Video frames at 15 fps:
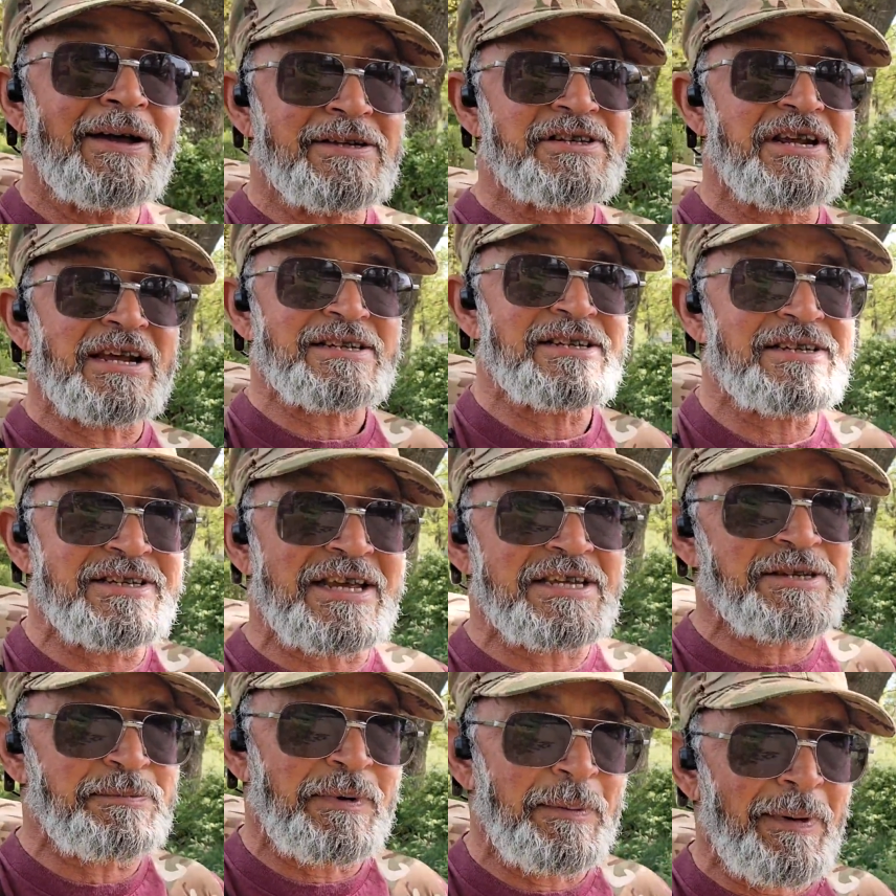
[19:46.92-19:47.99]
She actually
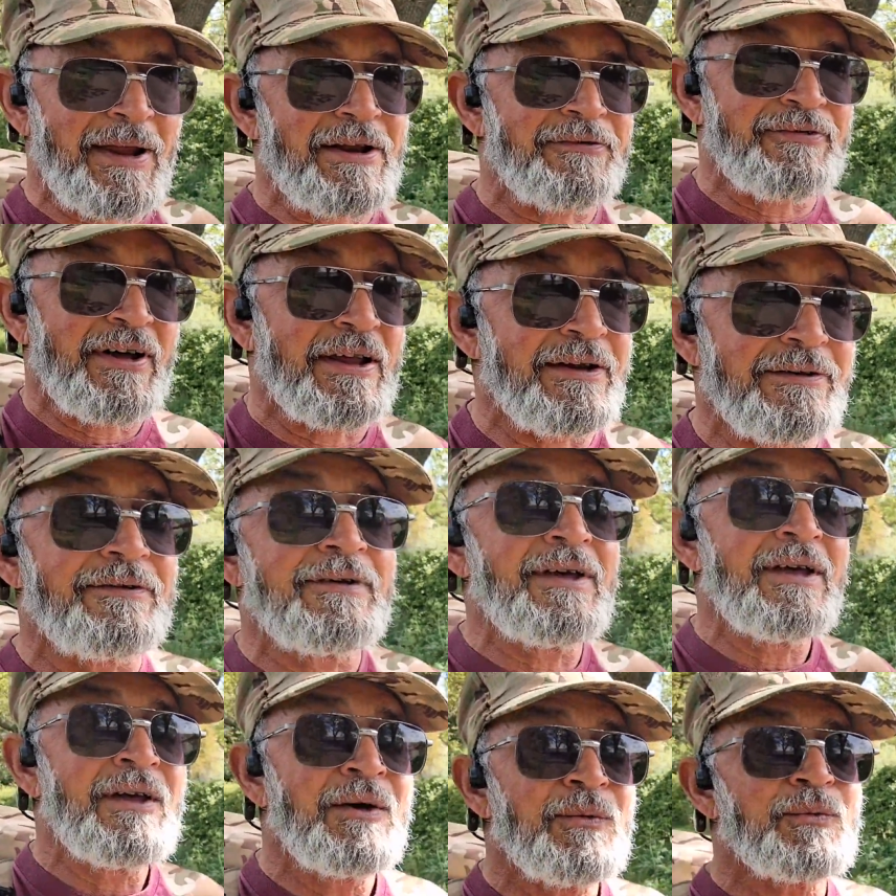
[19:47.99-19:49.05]
said to me about the fact that,
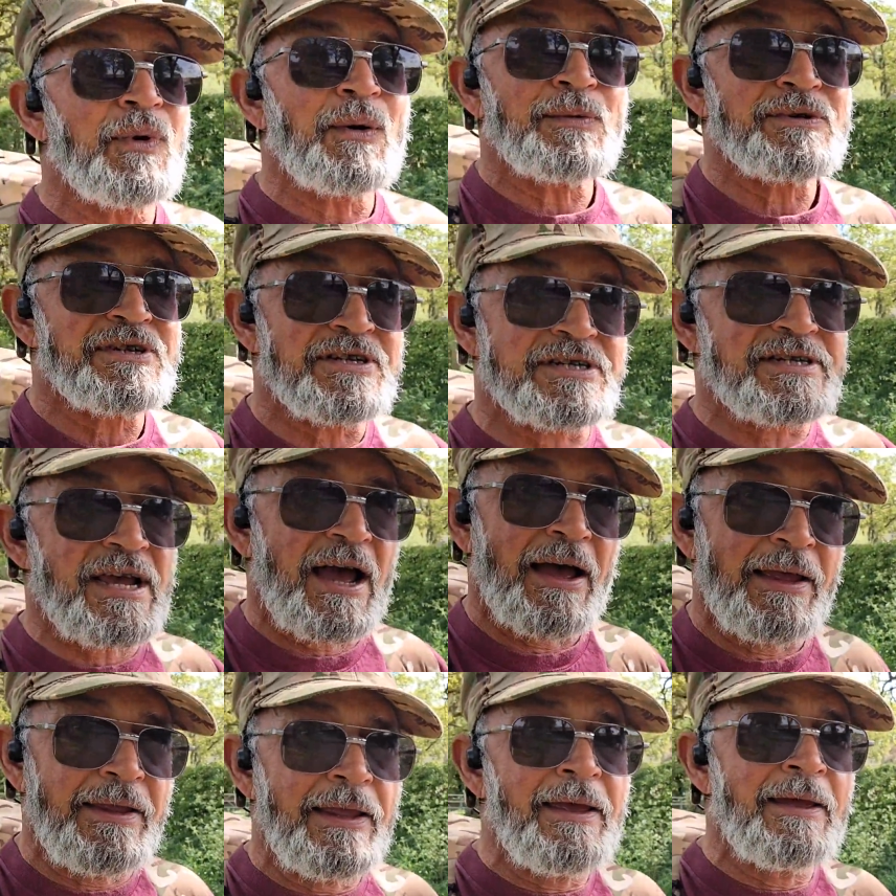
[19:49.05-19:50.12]
what would you
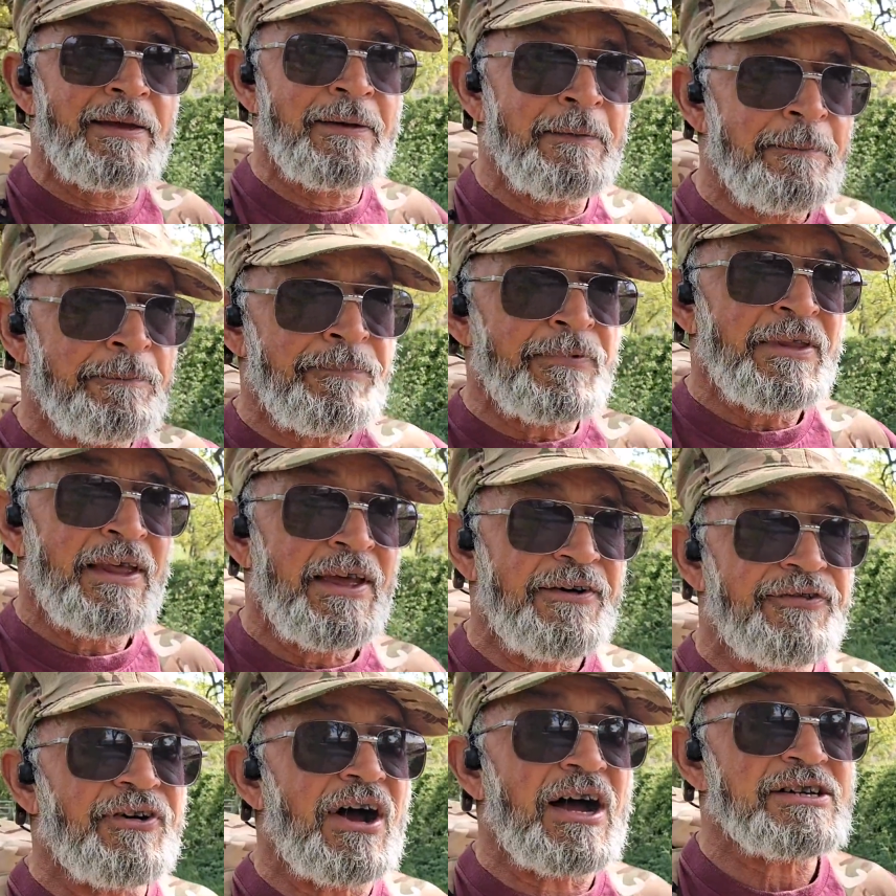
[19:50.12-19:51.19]
say
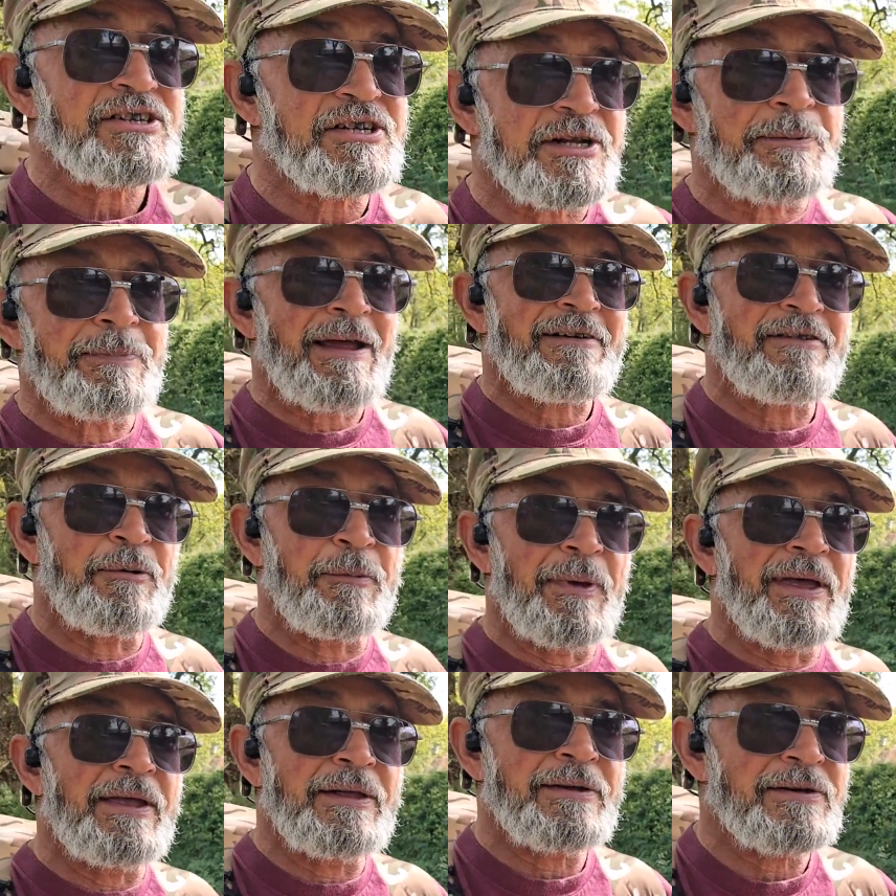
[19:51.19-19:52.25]
if I asked you to marry
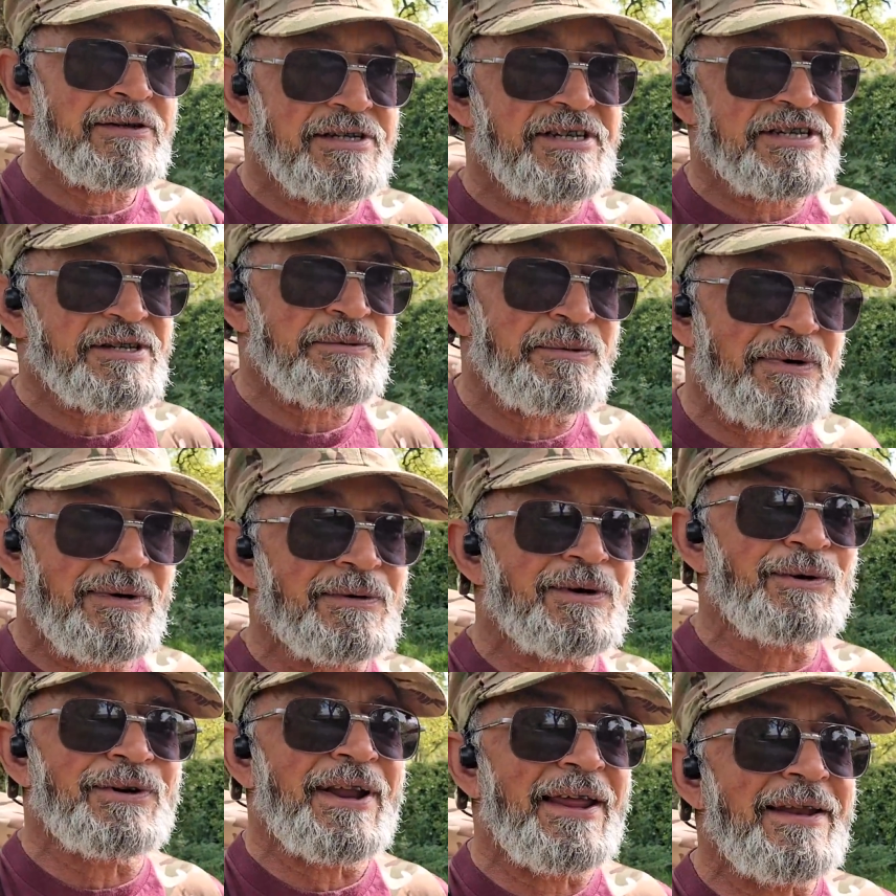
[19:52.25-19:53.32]
me? And I said, well,
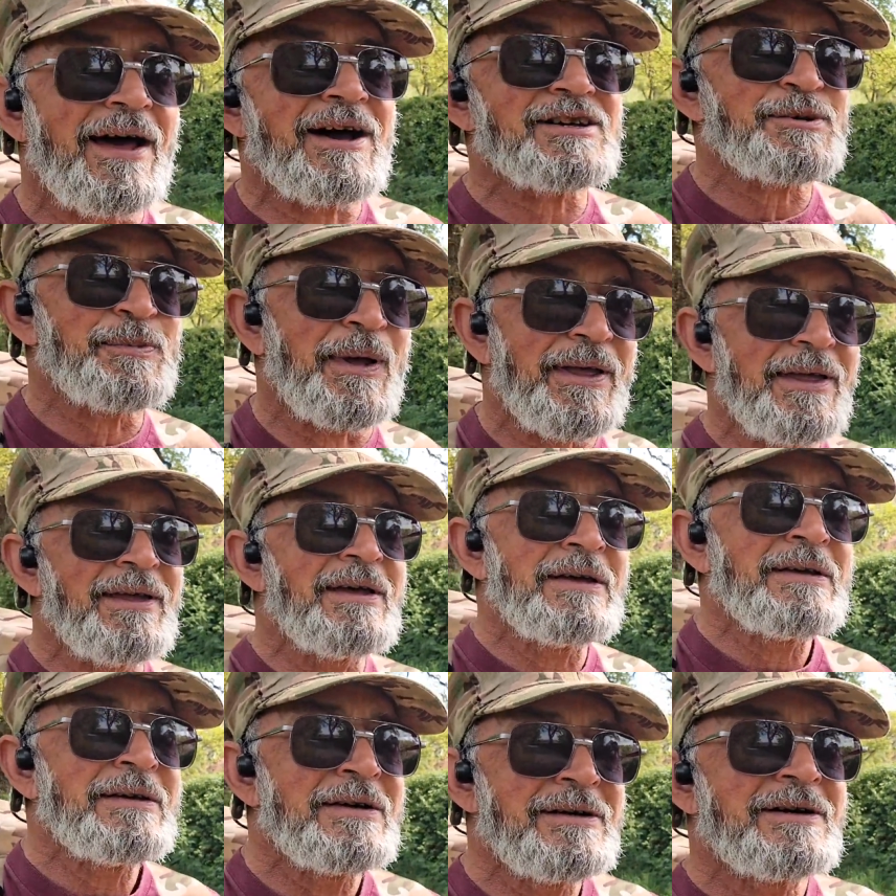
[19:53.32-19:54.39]
go on then, ask me.
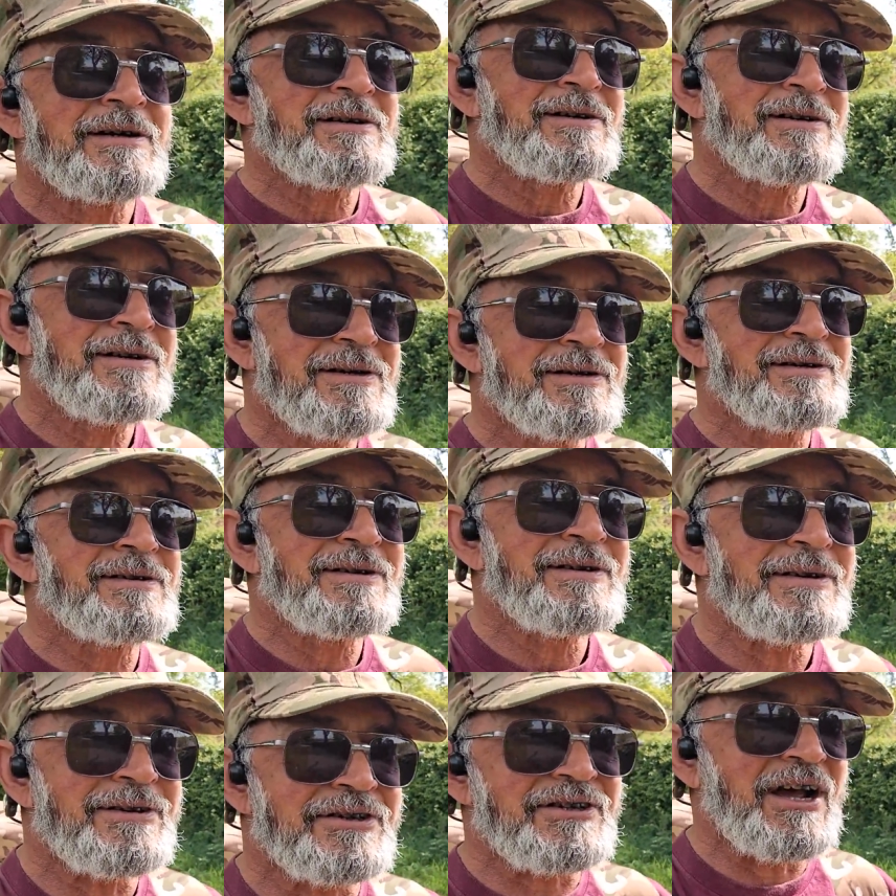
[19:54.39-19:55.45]

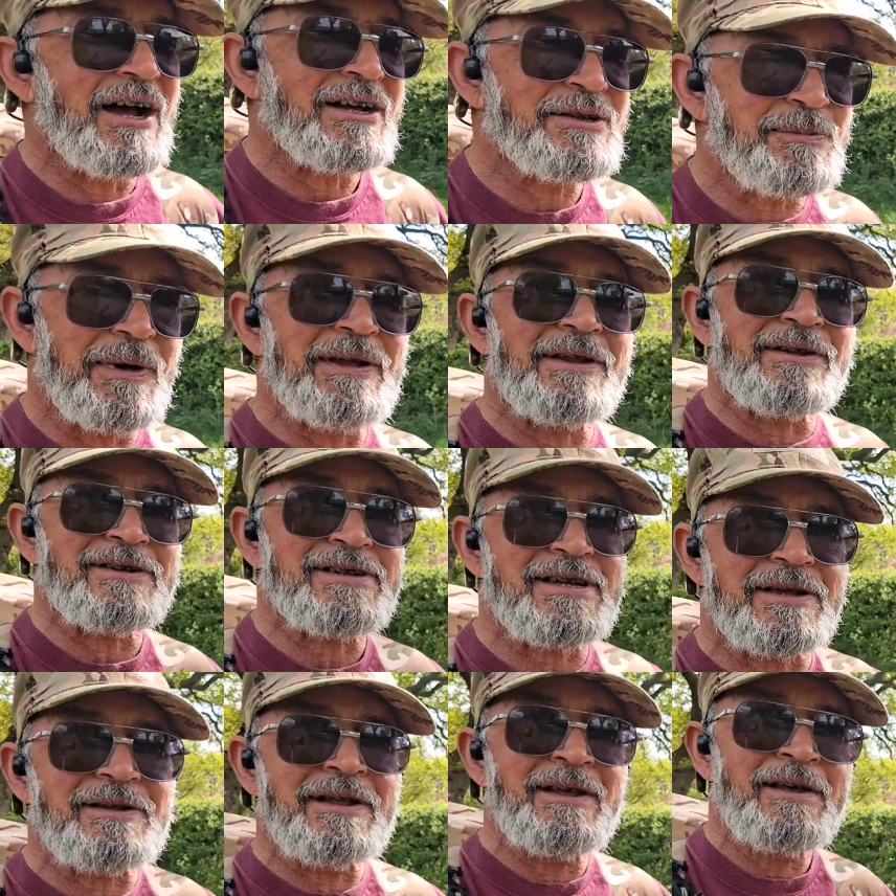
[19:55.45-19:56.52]
And she asked me, and I
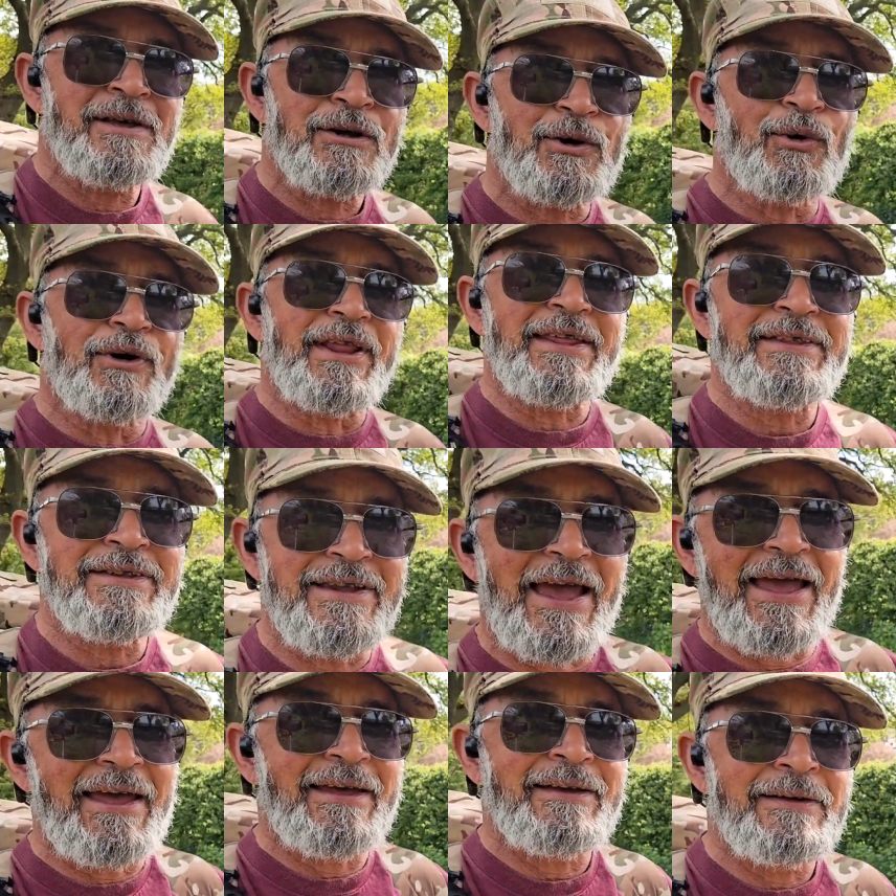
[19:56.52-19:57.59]
said, go on then,
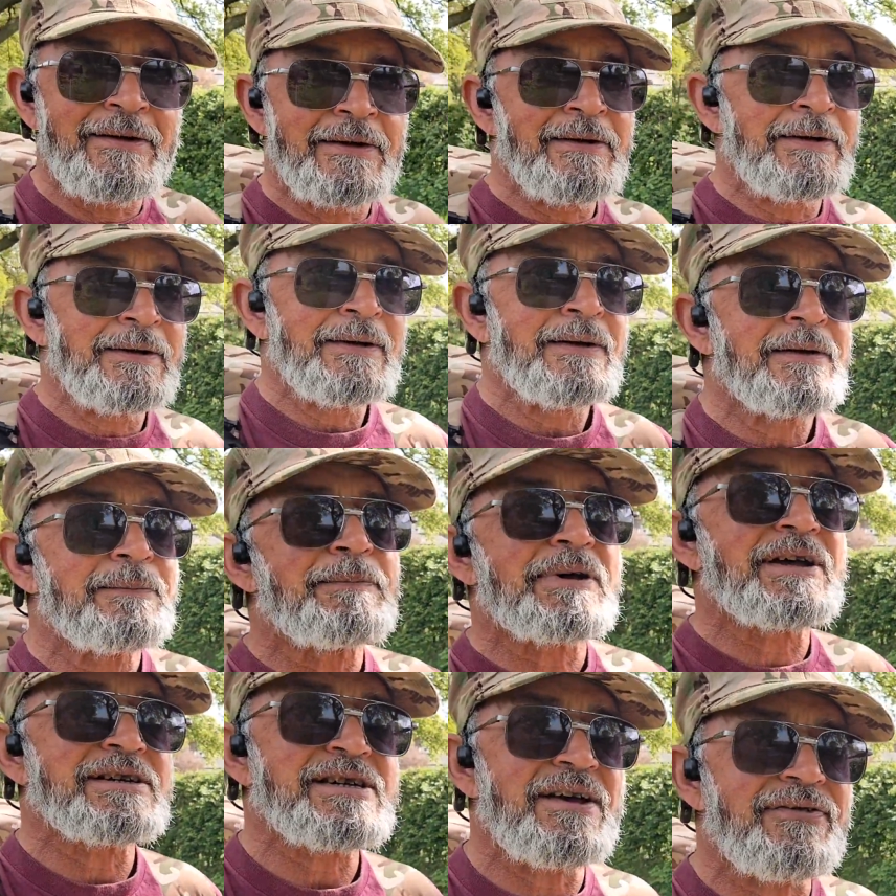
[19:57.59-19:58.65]
yeah.
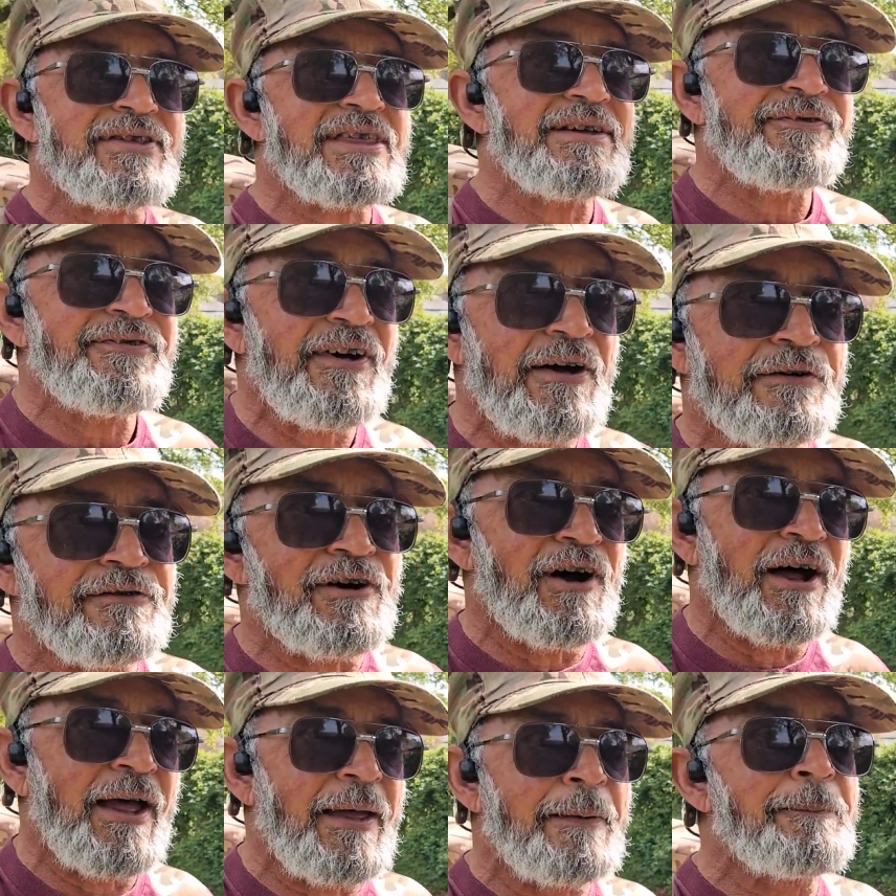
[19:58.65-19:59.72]
Because everything felt
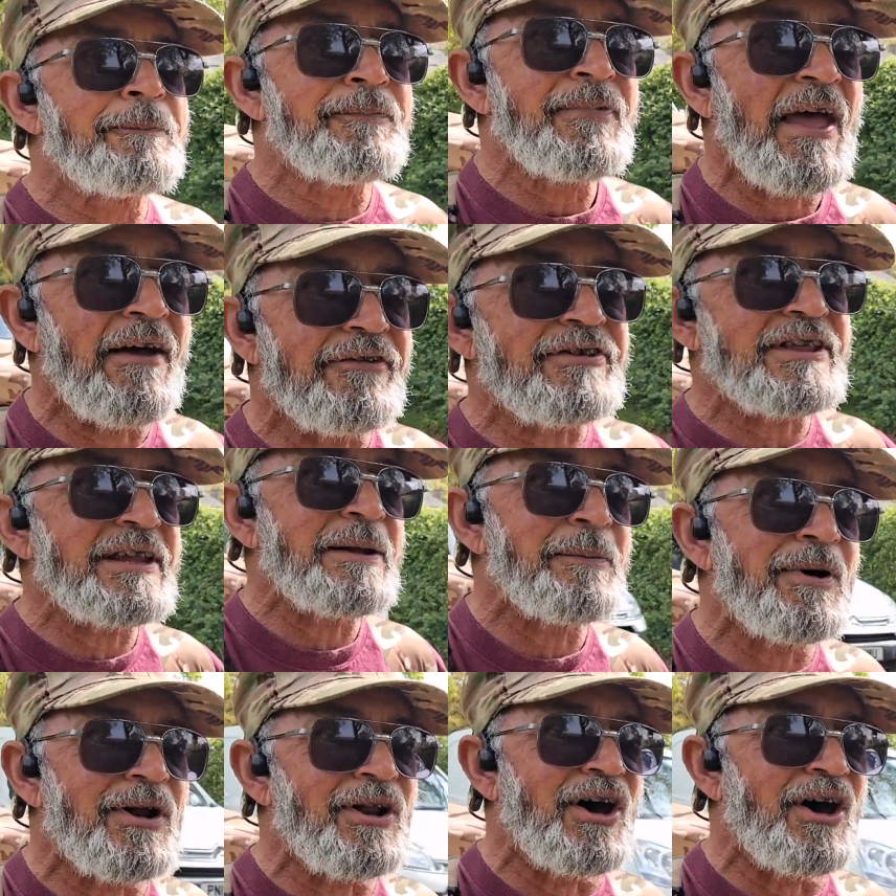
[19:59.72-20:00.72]
right. everything in my